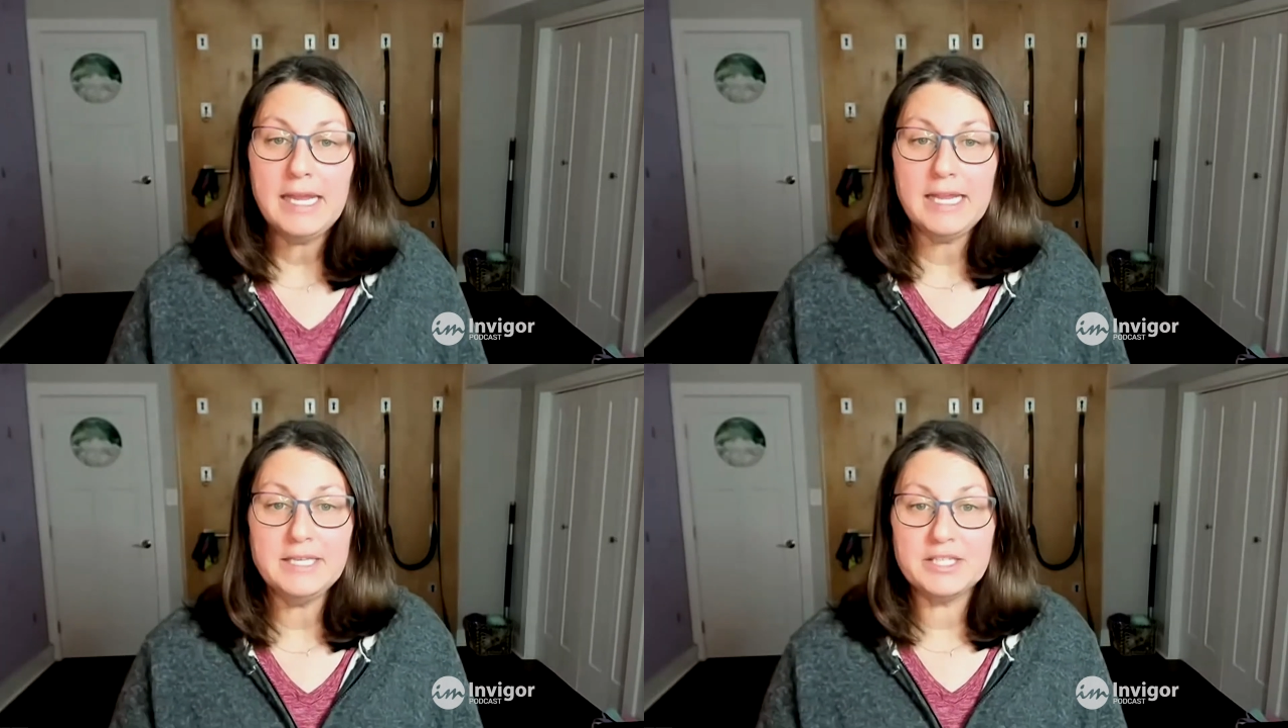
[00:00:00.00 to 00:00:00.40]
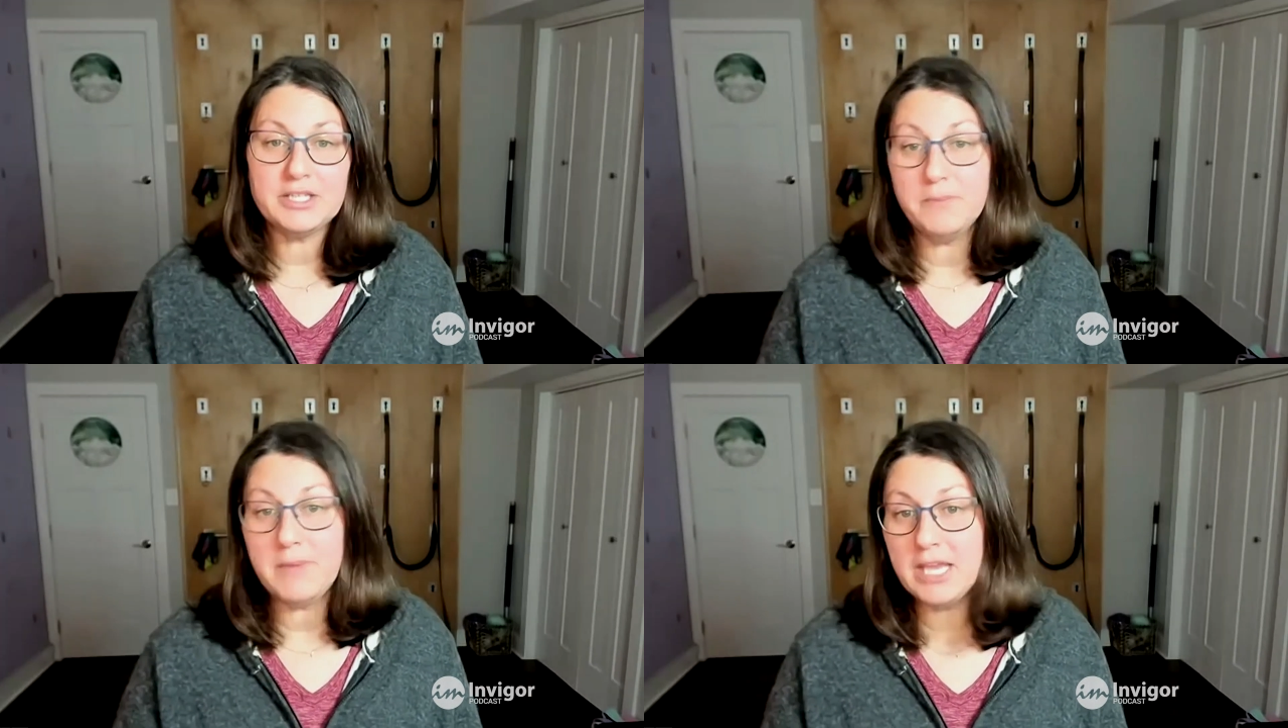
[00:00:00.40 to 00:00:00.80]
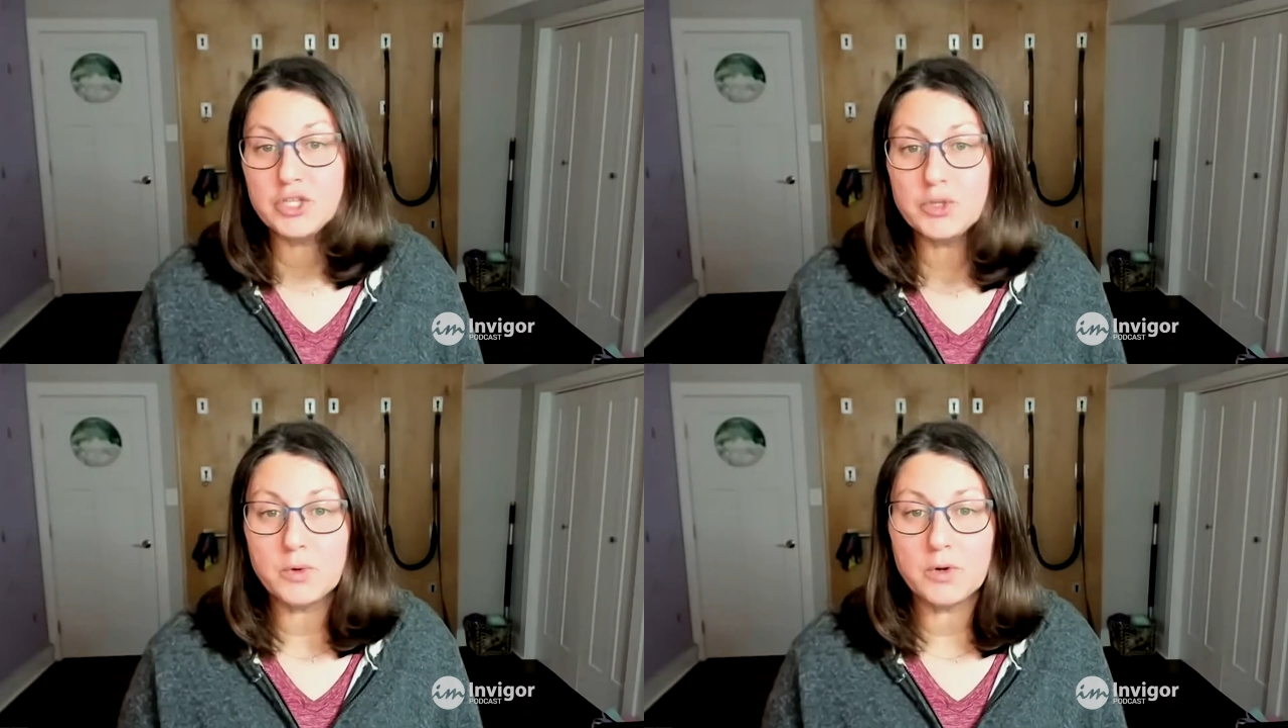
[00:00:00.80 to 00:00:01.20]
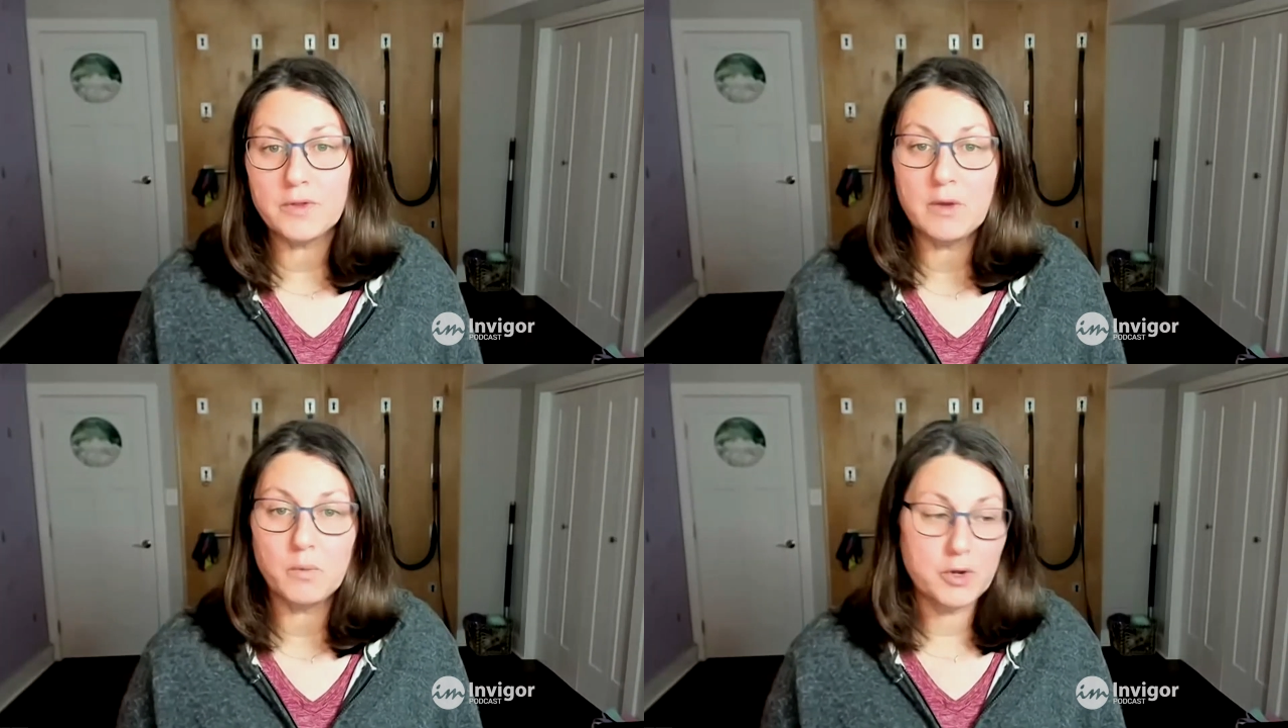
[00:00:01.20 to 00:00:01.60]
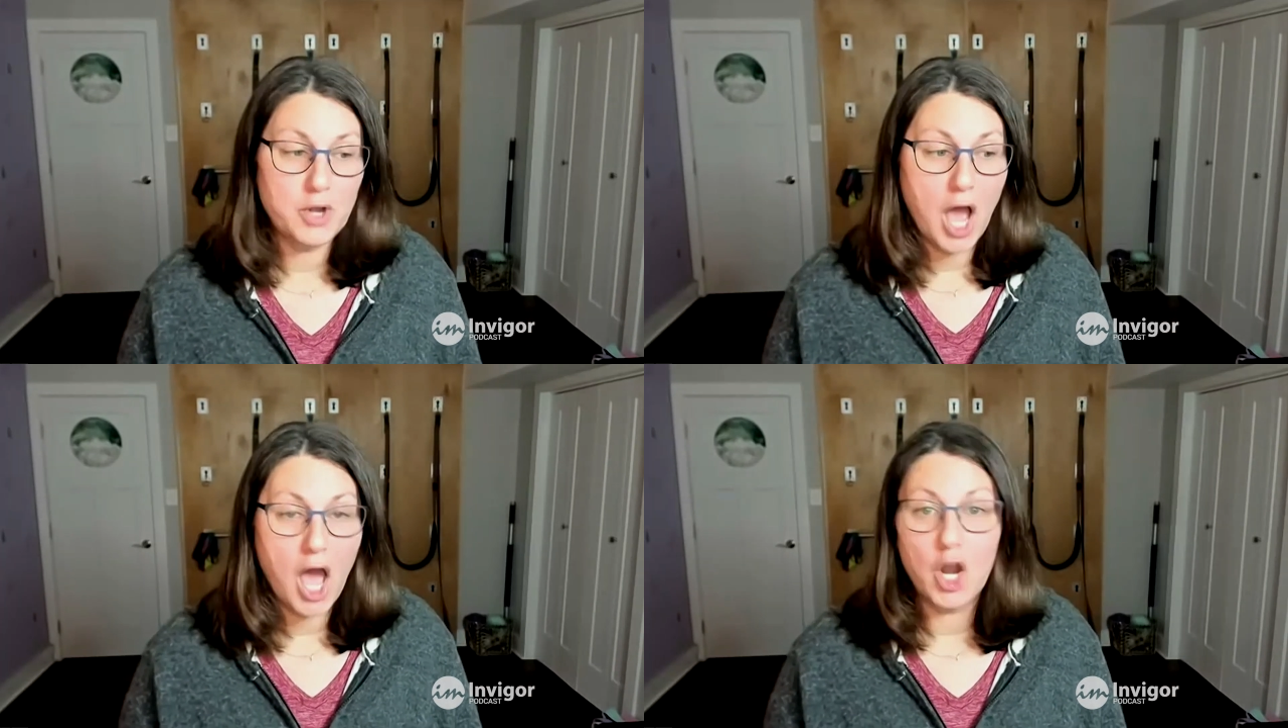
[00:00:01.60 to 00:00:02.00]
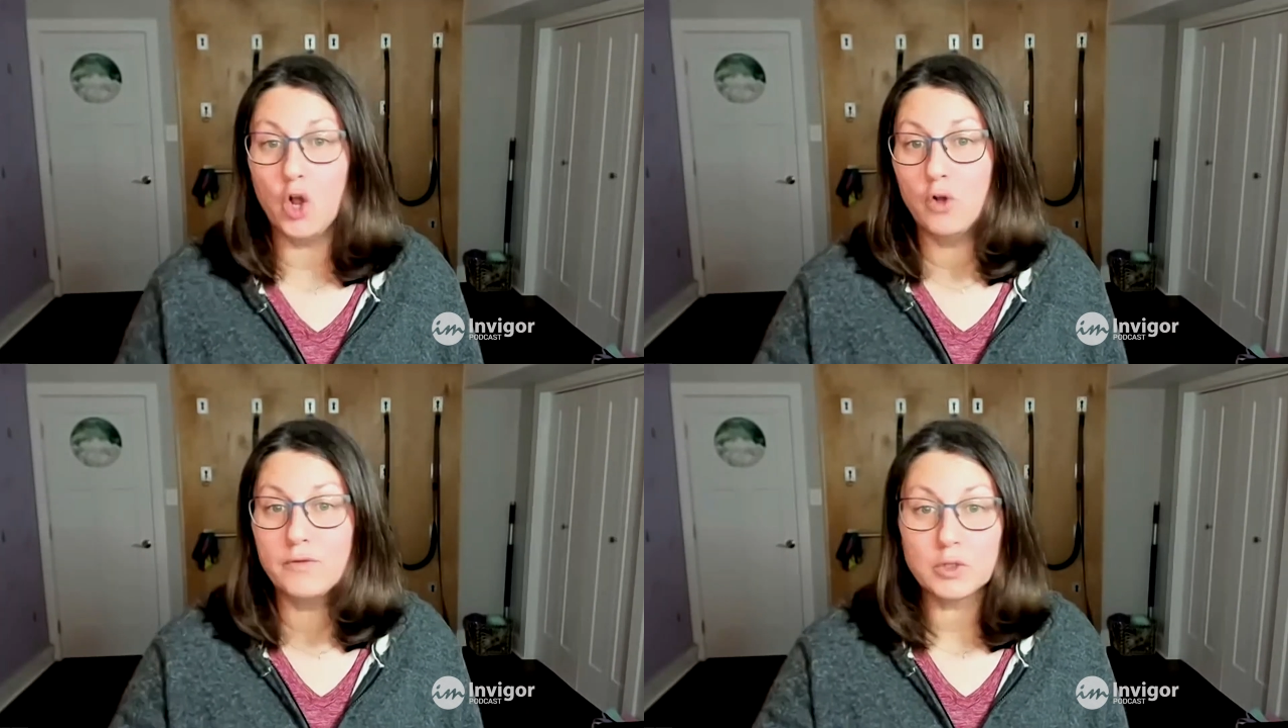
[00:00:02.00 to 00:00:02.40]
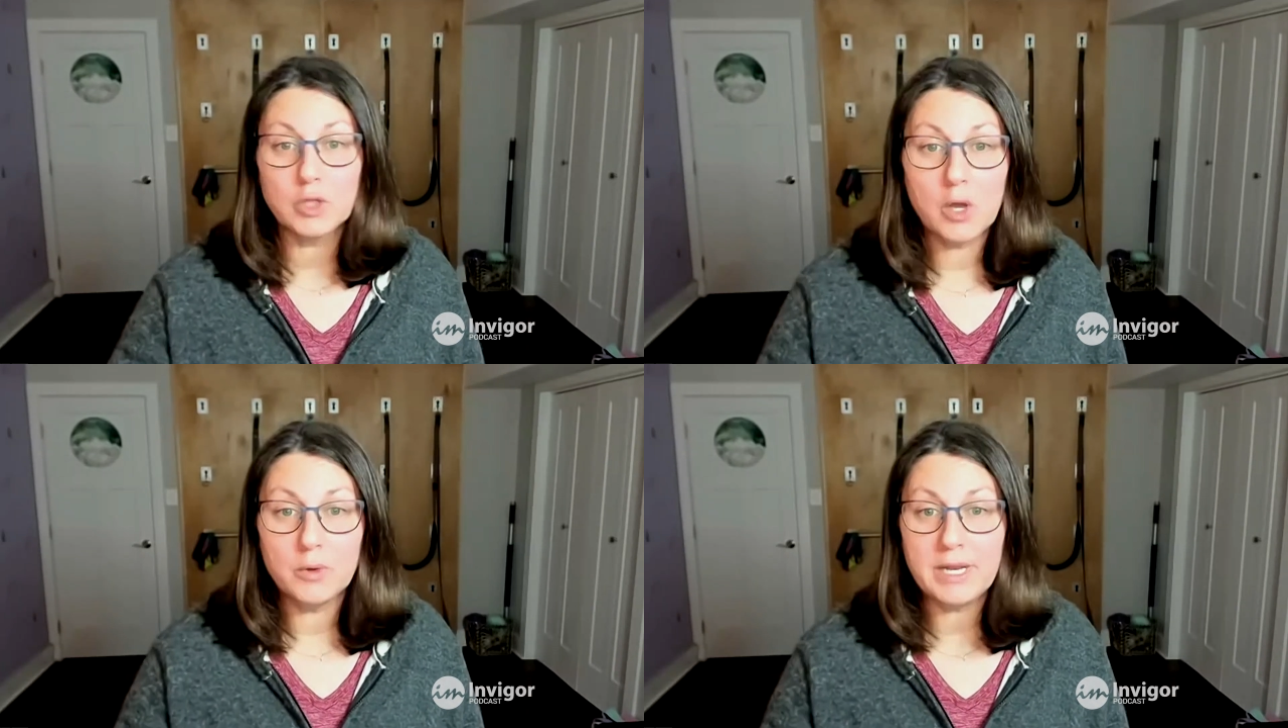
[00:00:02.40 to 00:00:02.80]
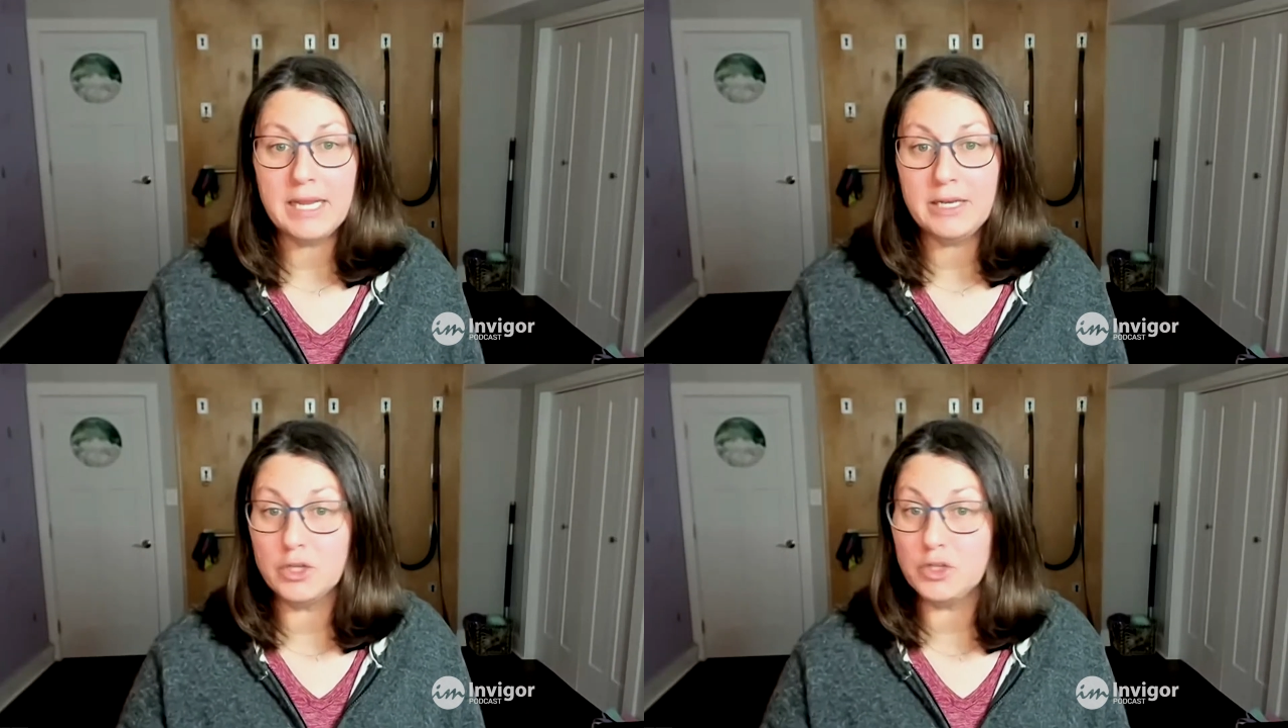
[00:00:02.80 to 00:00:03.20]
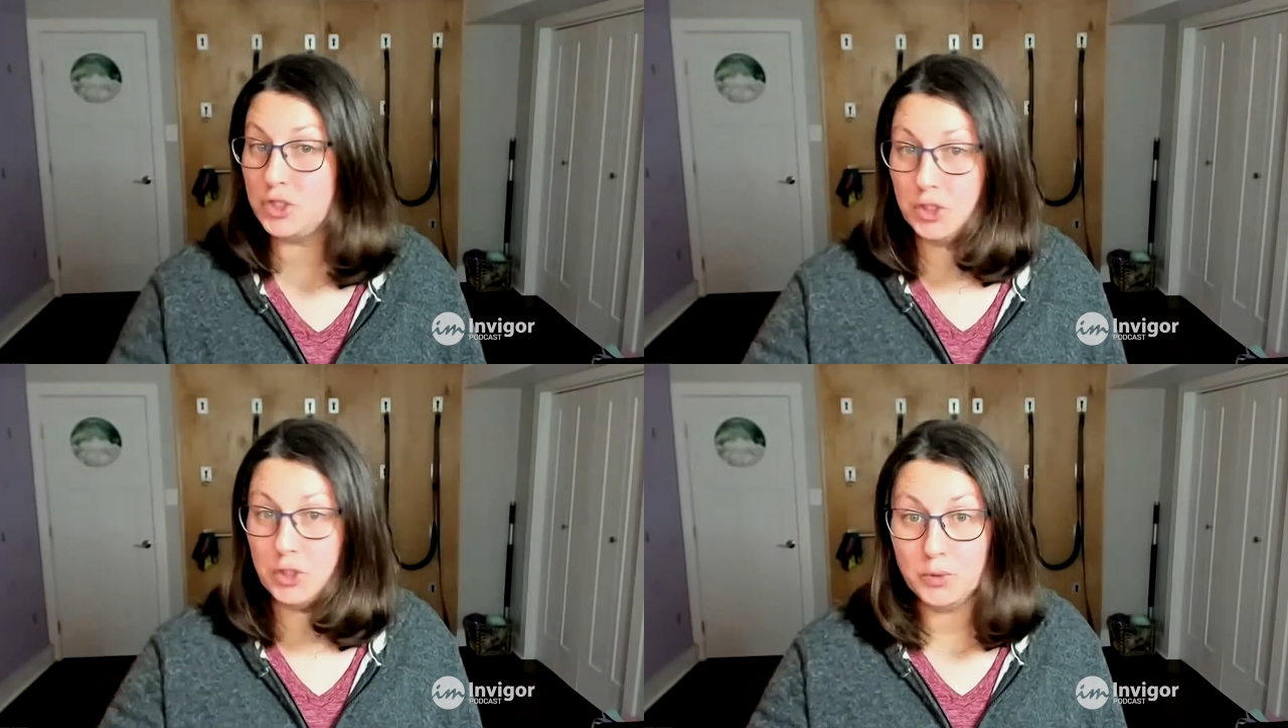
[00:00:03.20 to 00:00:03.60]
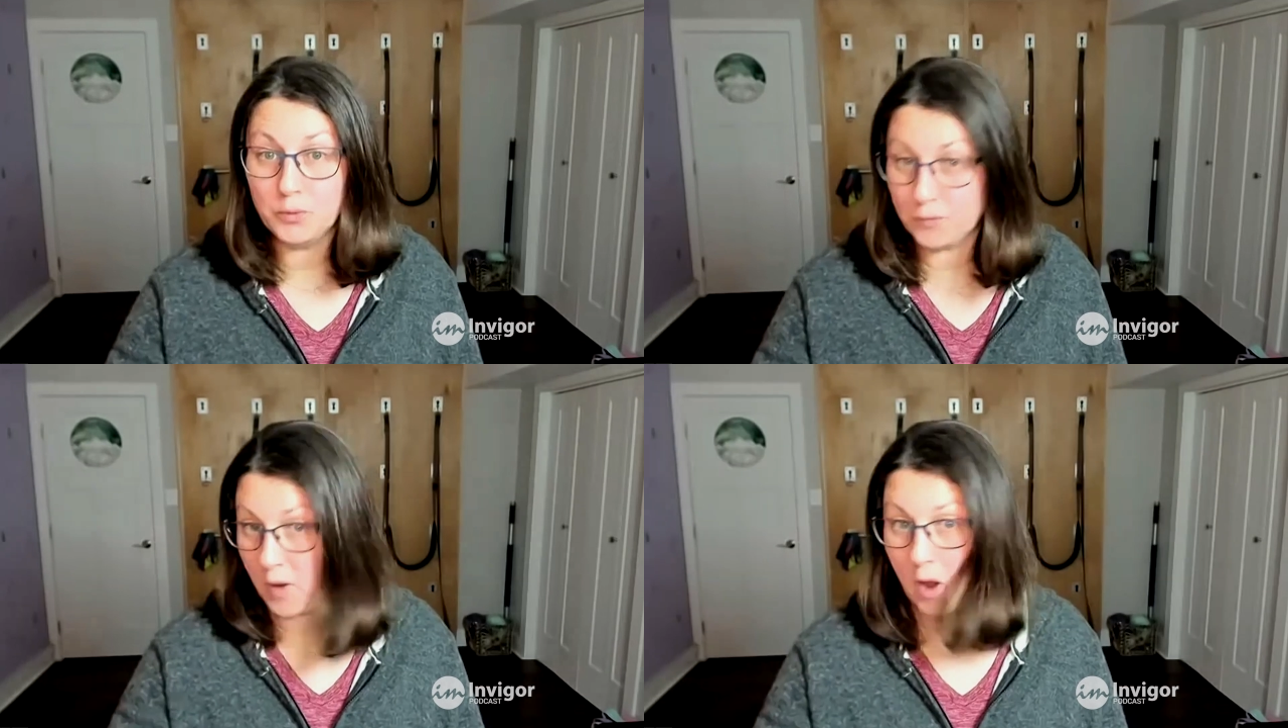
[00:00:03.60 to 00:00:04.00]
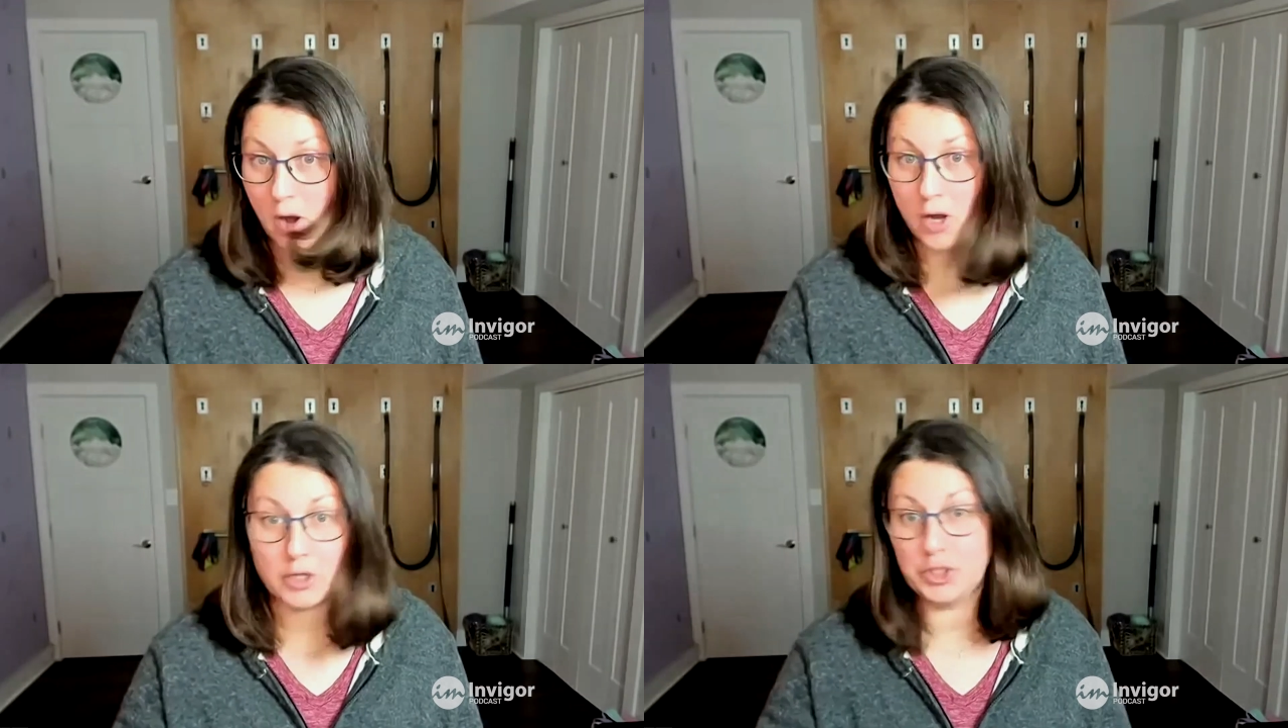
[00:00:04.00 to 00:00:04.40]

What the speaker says: is to make sure that we're not overloading too far,